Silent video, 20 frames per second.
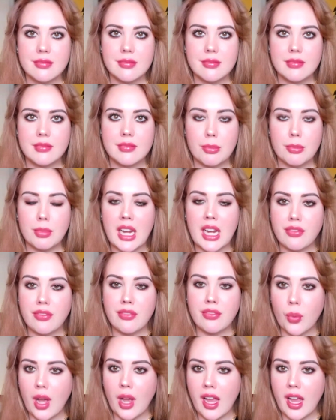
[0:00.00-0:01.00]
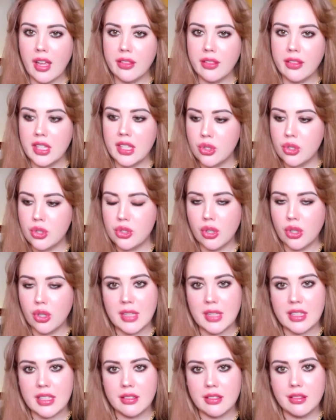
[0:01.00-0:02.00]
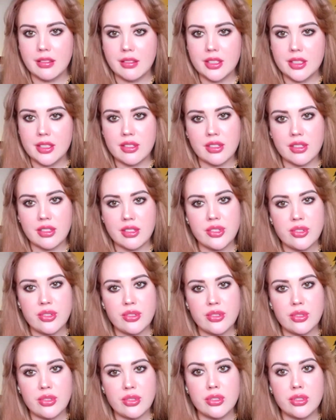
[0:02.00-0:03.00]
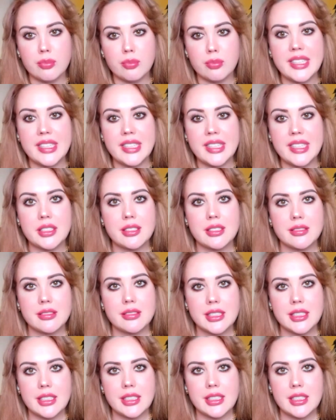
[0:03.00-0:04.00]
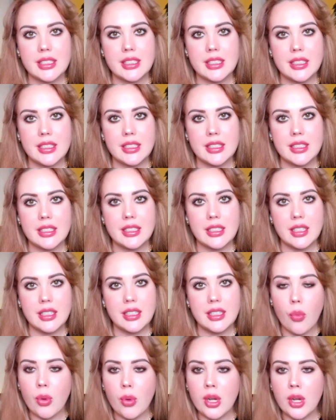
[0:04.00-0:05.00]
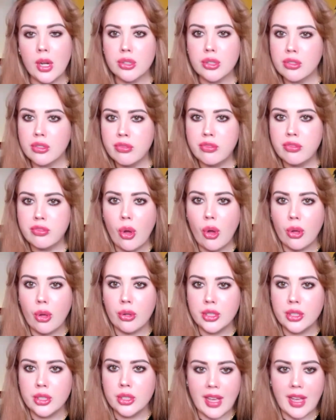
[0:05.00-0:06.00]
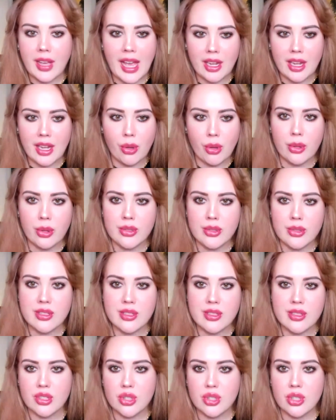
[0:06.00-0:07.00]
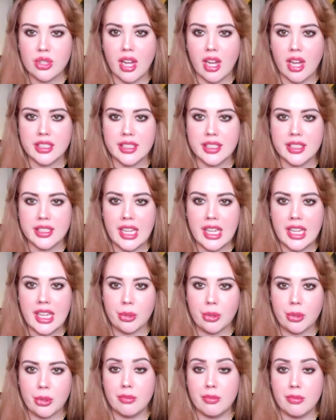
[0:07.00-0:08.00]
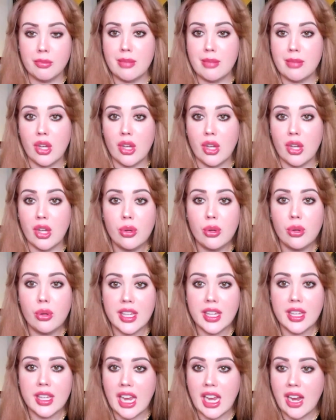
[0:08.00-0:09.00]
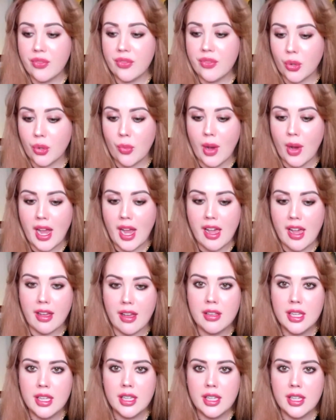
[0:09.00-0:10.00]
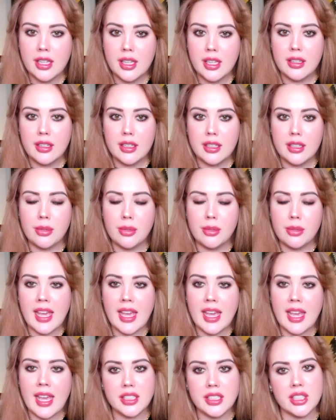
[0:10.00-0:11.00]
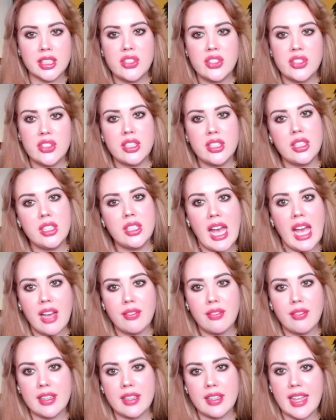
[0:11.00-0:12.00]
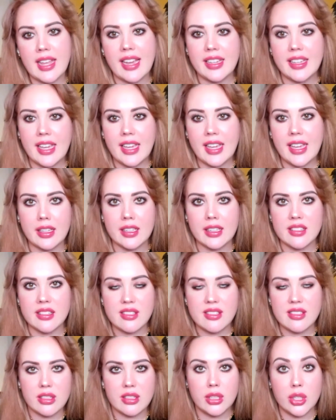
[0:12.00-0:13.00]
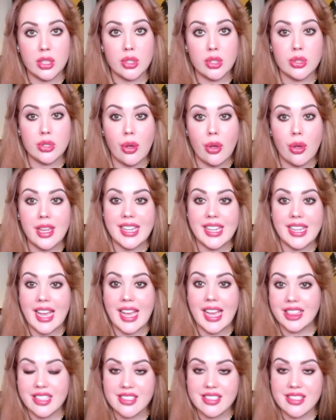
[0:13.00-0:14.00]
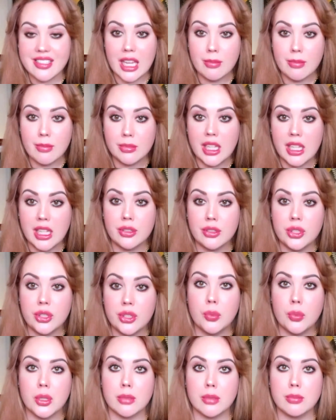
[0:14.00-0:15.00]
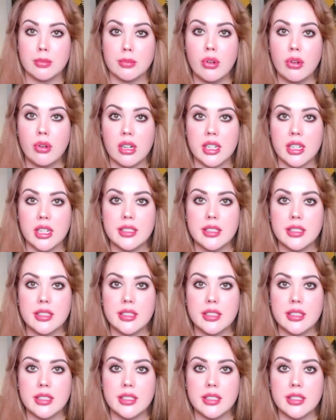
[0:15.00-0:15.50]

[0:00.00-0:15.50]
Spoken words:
But after a while, the enjoyment starts to deplete. When you're full and you've had a whole slice of chocolate cake or even maybe a whole cake, after a while, you can't continue having that cake and still enjoying it at the same level you were before.